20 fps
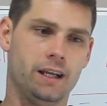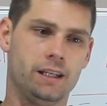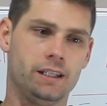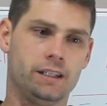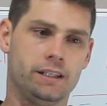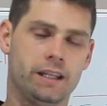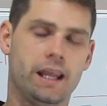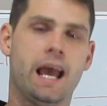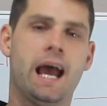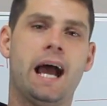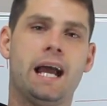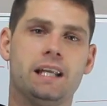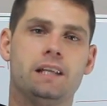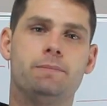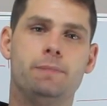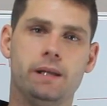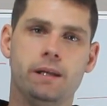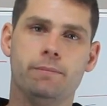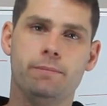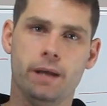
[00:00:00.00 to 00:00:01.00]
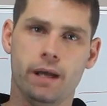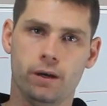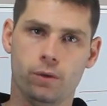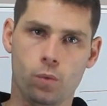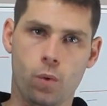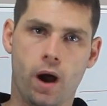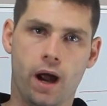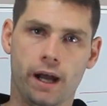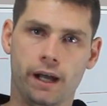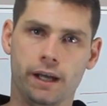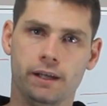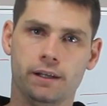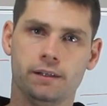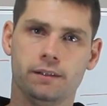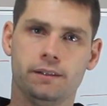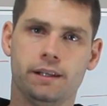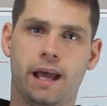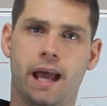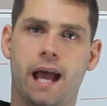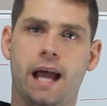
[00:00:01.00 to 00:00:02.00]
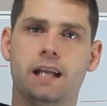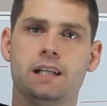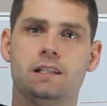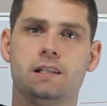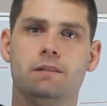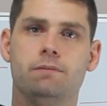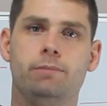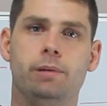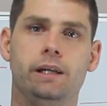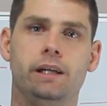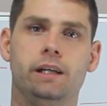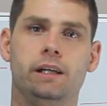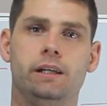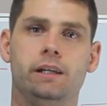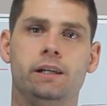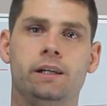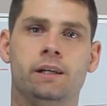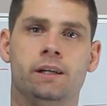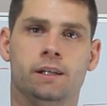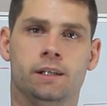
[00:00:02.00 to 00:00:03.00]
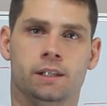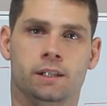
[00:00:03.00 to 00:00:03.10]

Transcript: there had to be a better way. There had to be